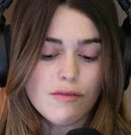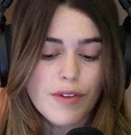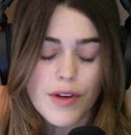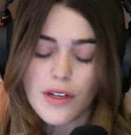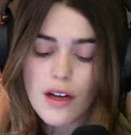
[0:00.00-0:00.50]

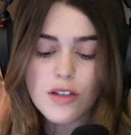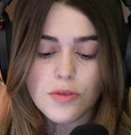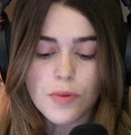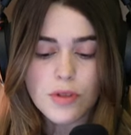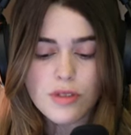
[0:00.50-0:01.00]
very
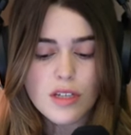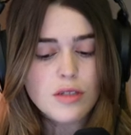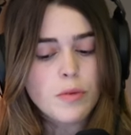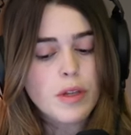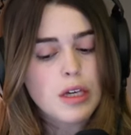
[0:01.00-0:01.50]
knowledgeable and just
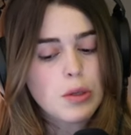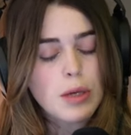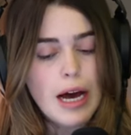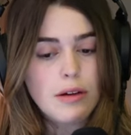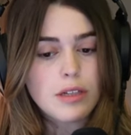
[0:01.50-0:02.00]
has a really
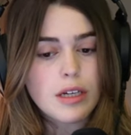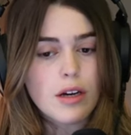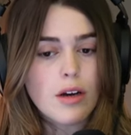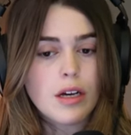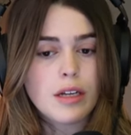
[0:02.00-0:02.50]
cool outlook
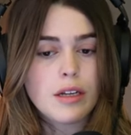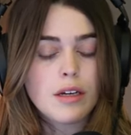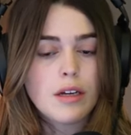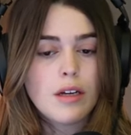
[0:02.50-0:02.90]
on